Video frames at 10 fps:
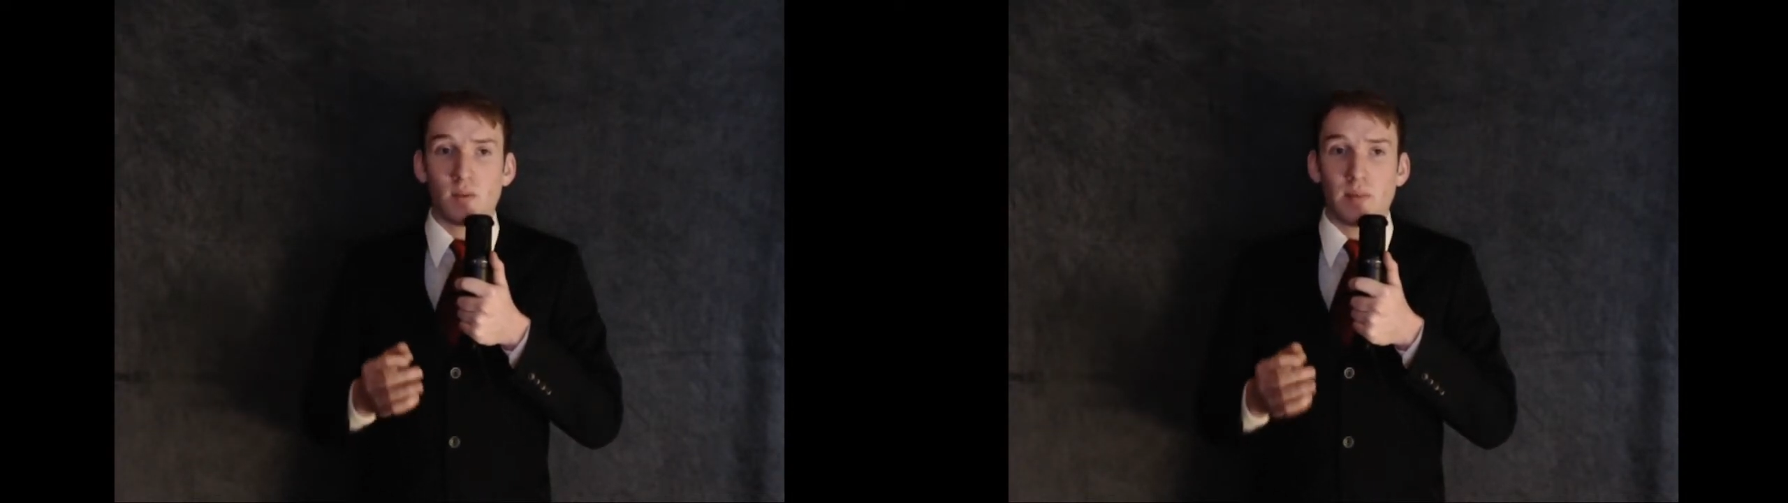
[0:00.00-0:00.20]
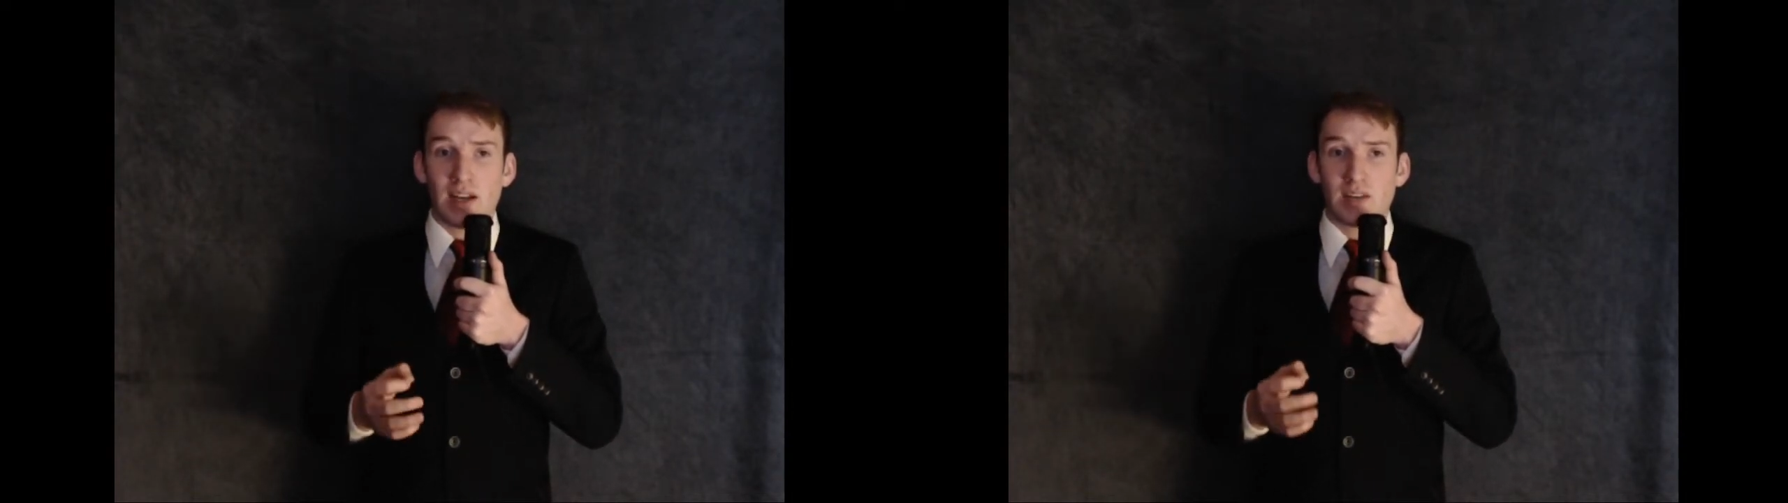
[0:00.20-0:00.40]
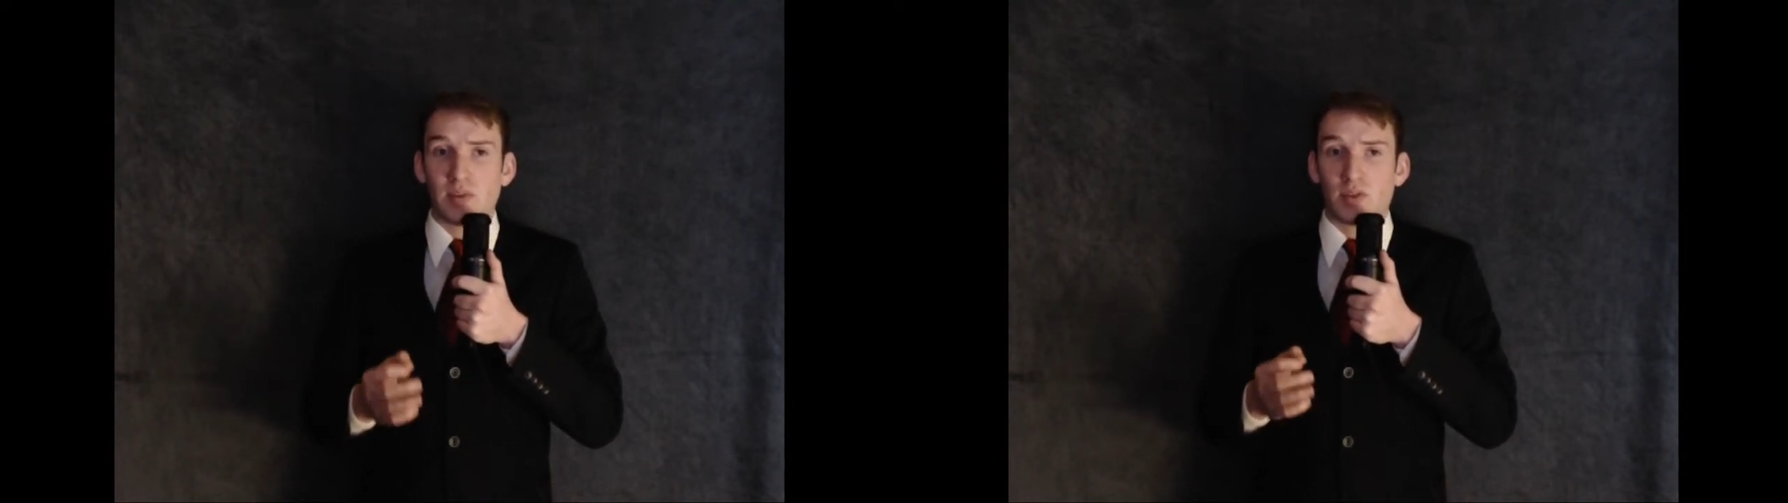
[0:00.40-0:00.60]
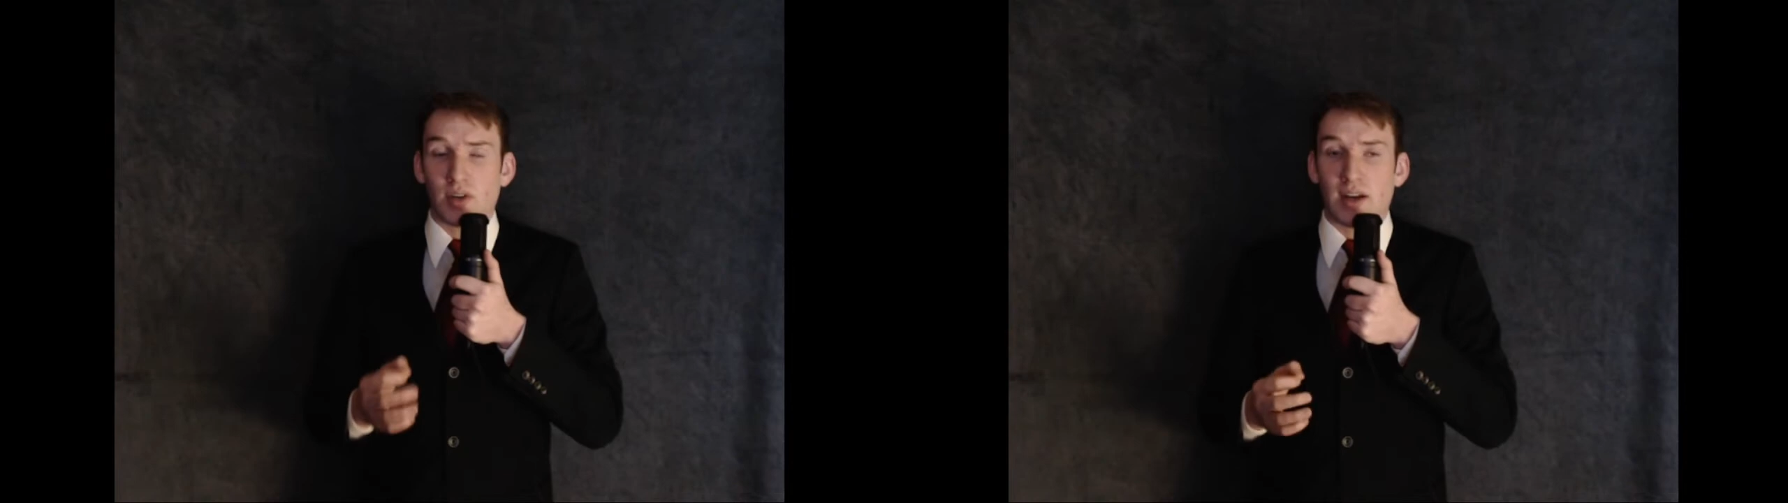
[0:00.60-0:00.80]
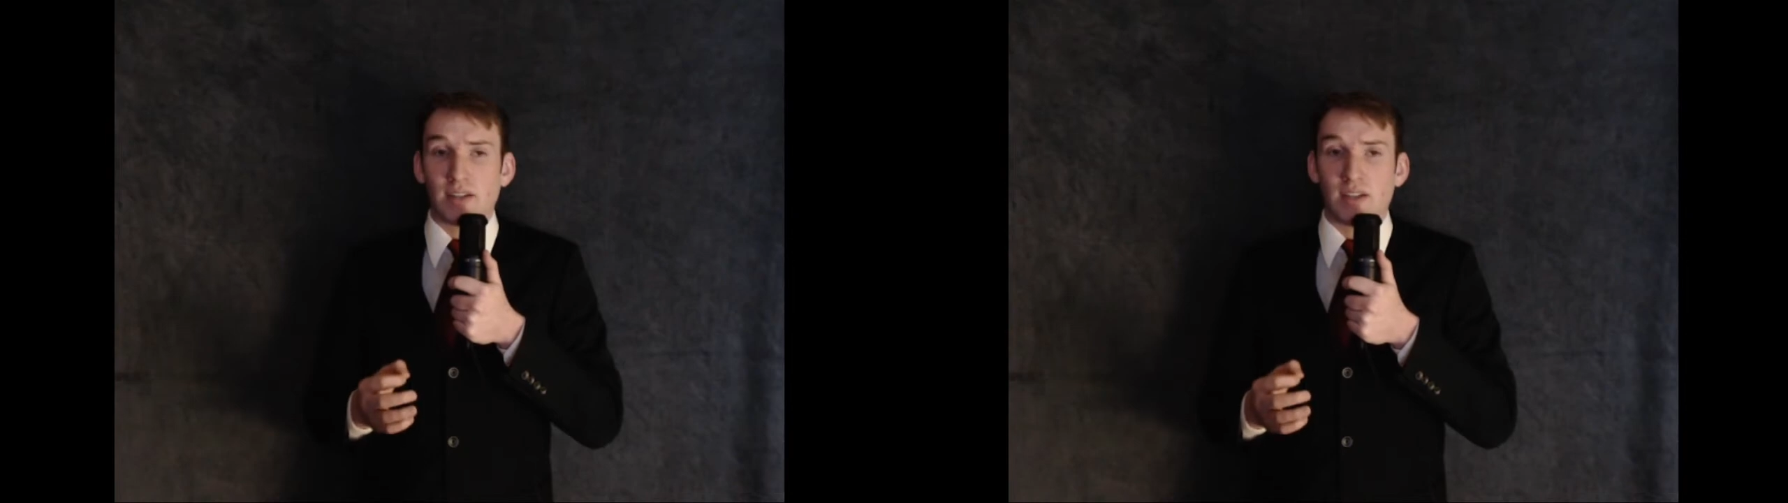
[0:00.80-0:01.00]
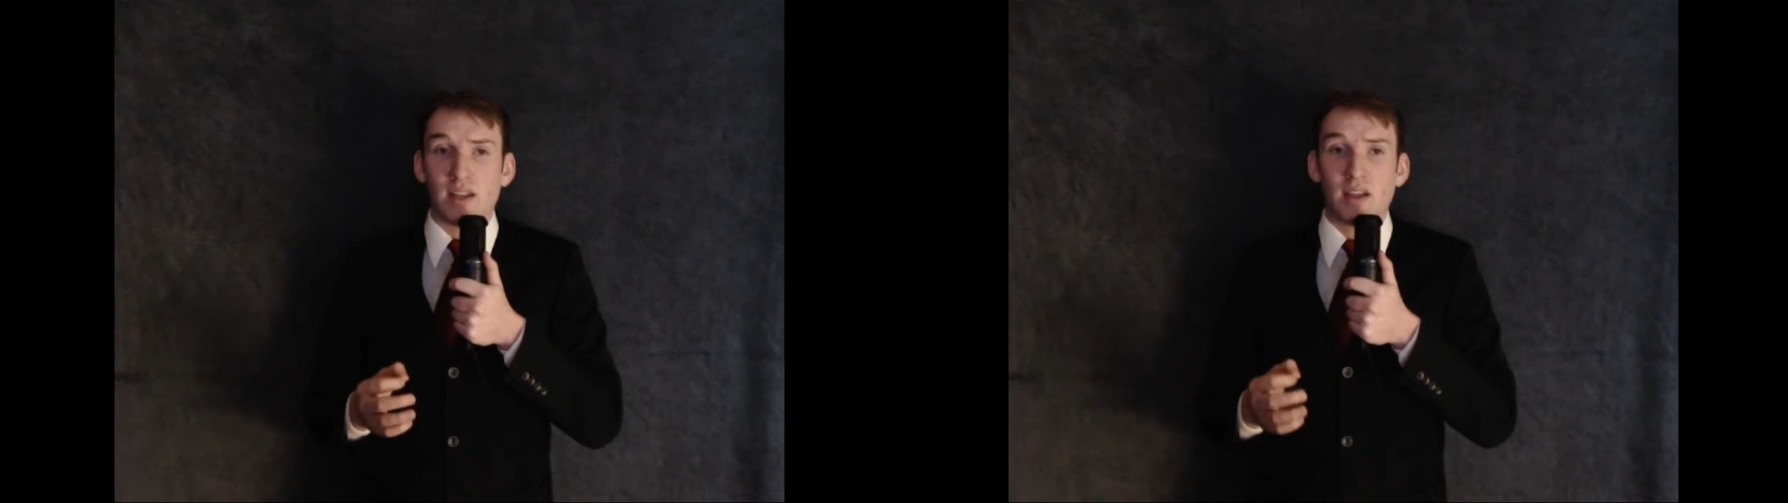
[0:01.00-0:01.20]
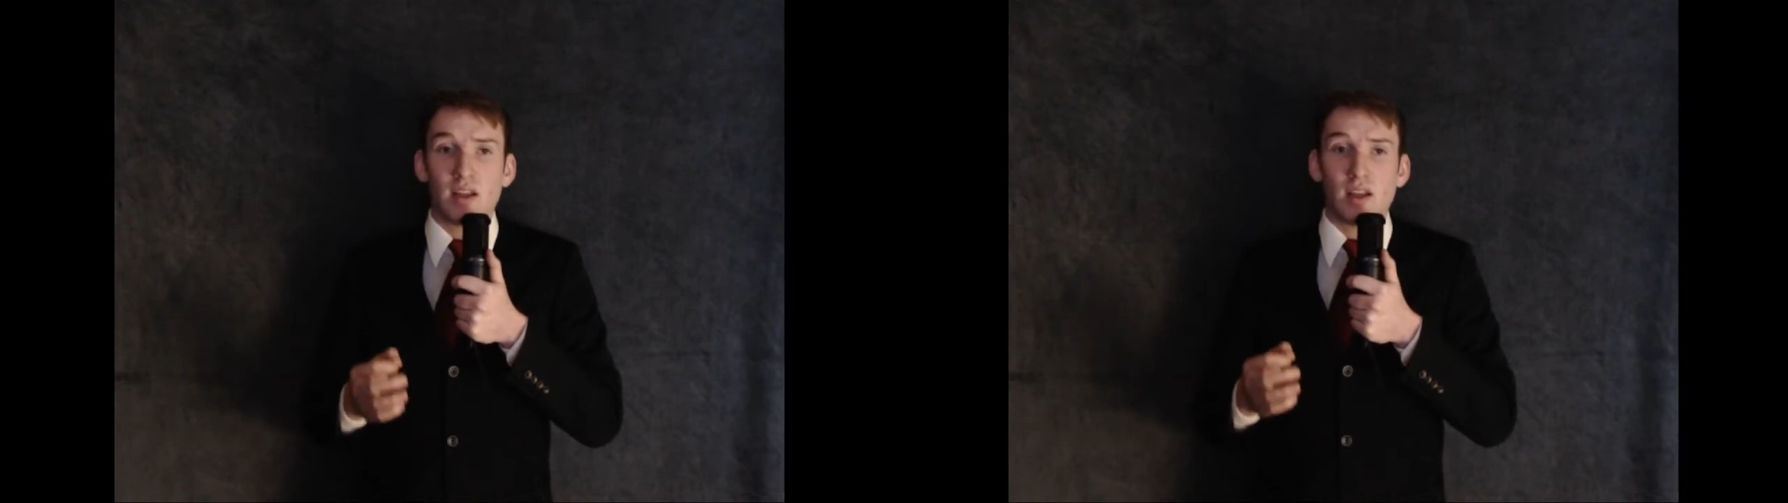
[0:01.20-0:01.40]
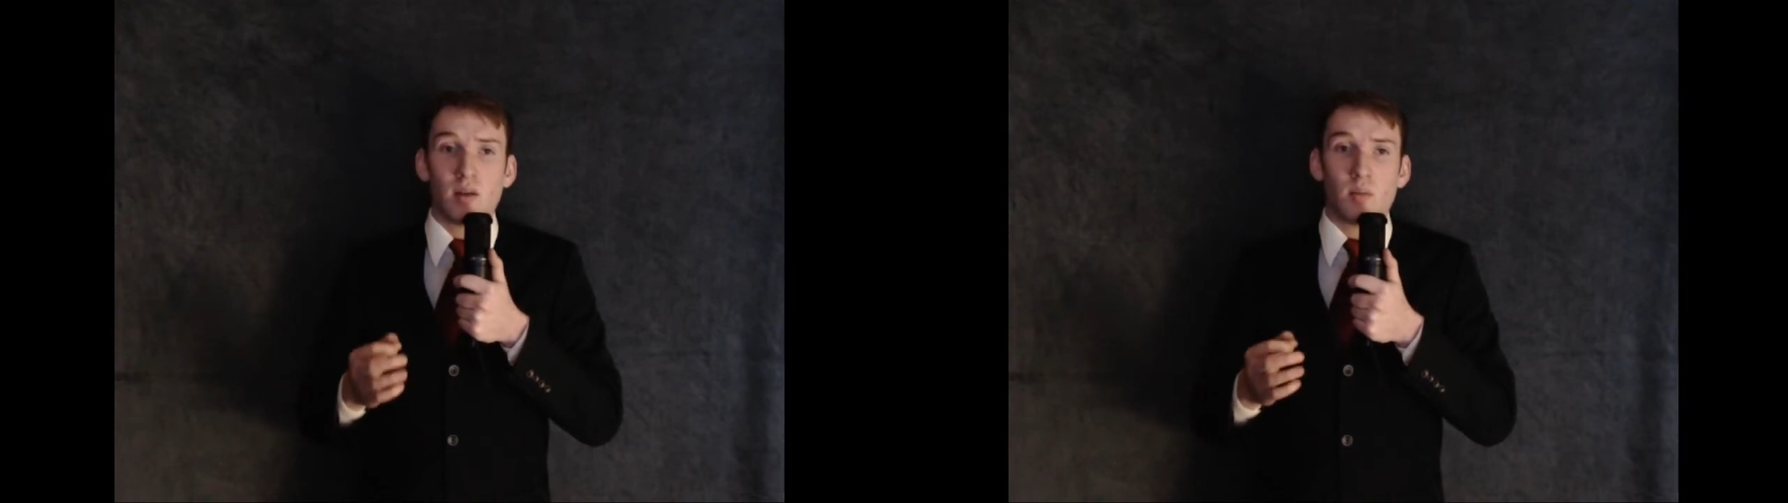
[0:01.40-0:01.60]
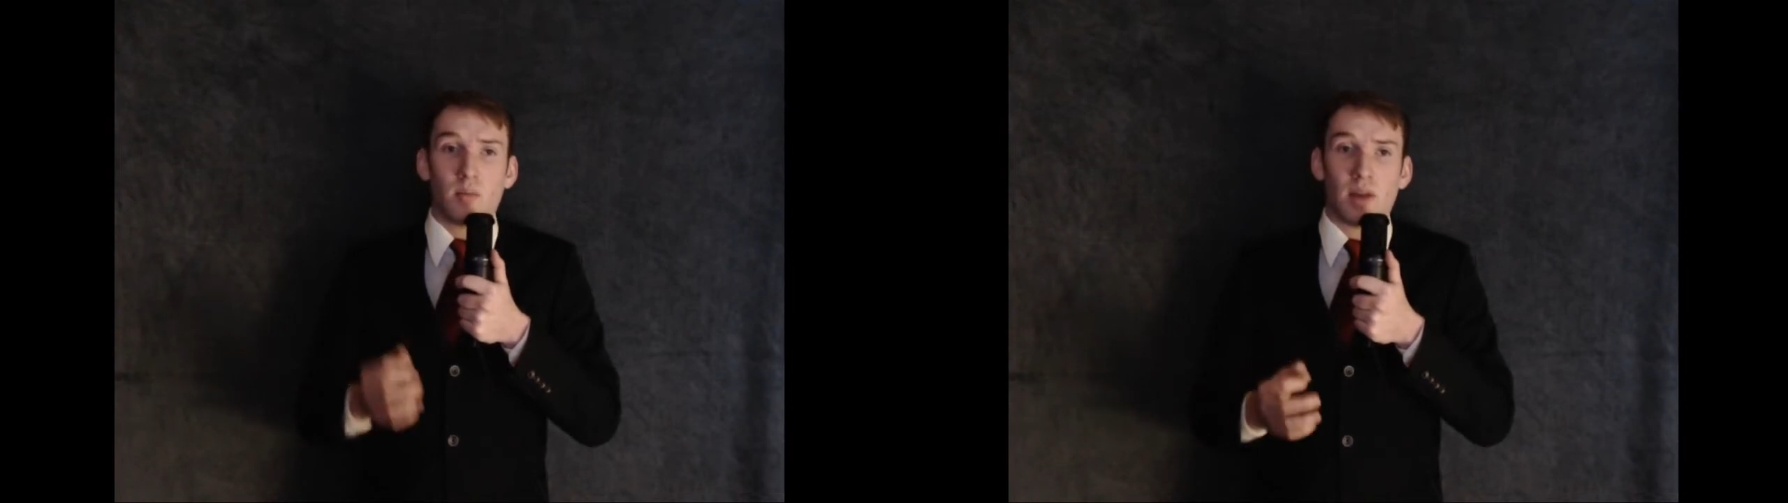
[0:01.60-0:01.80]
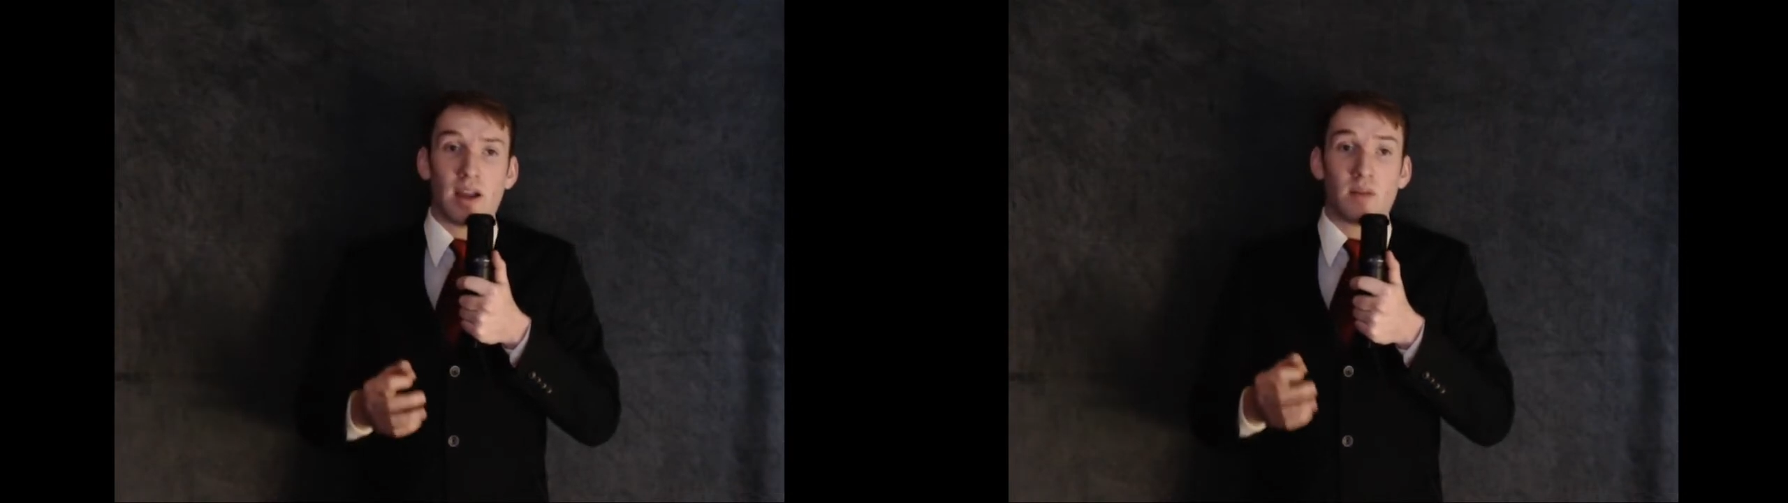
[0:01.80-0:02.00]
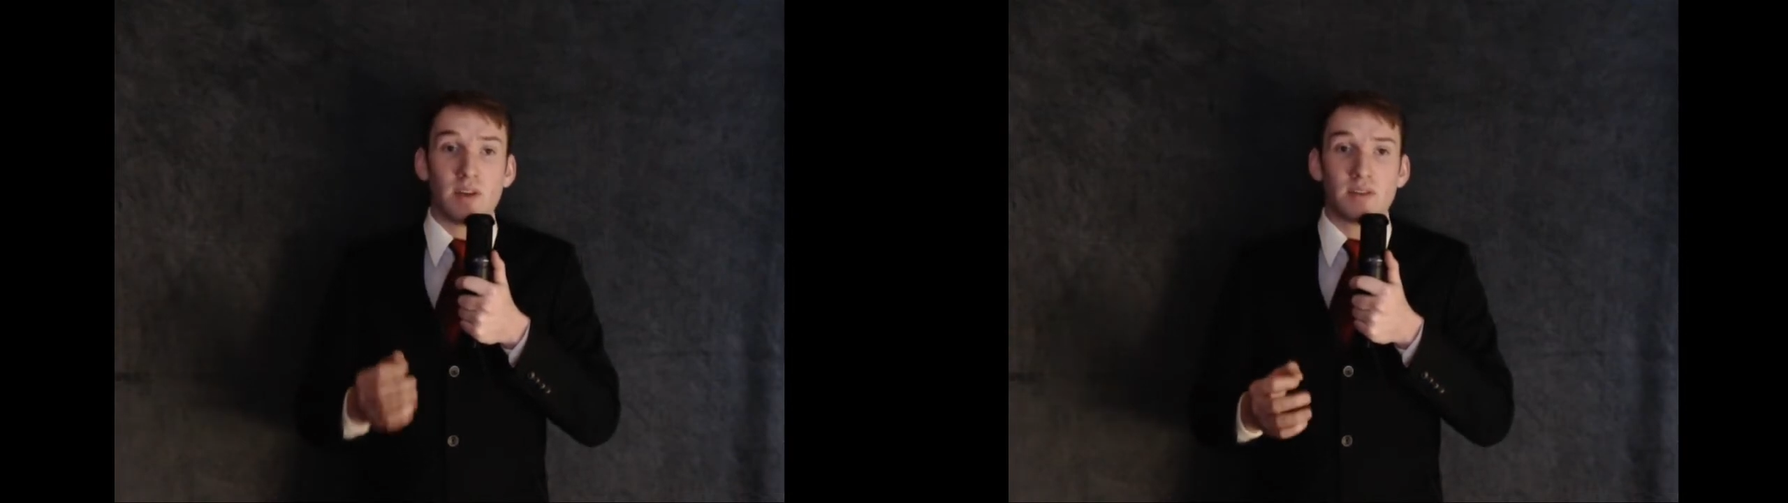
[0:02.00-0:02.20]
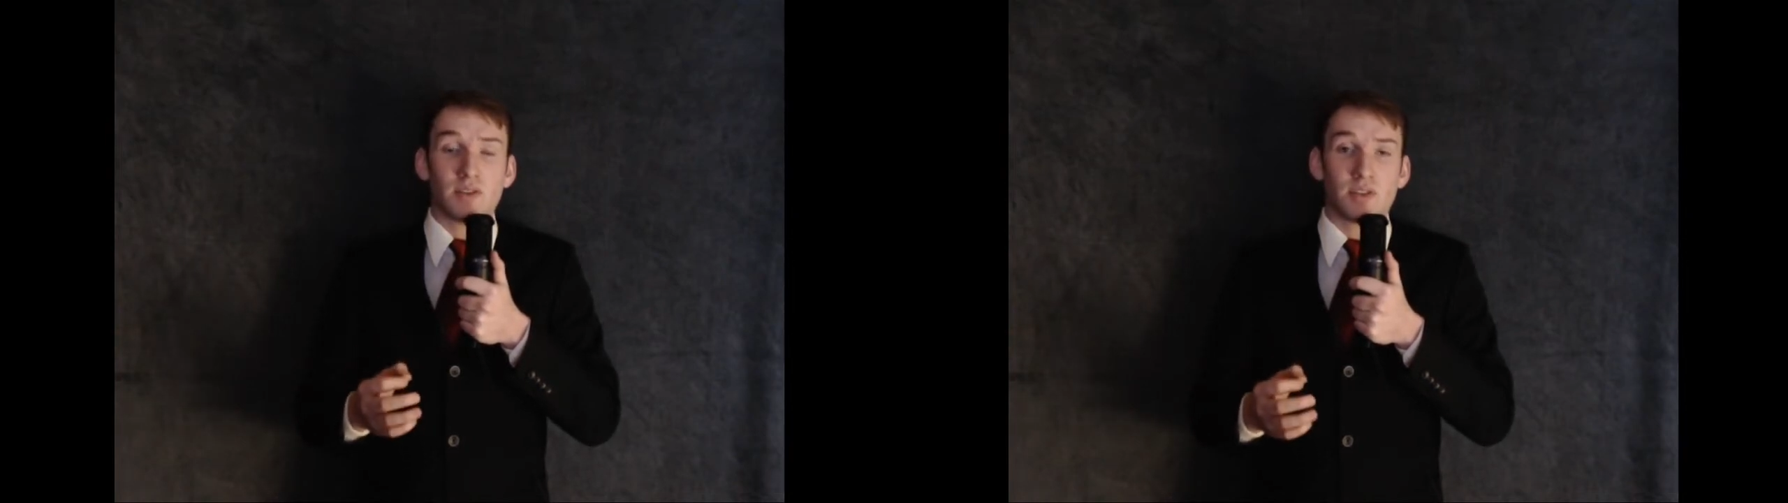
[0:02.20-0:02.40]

management strategy by researcher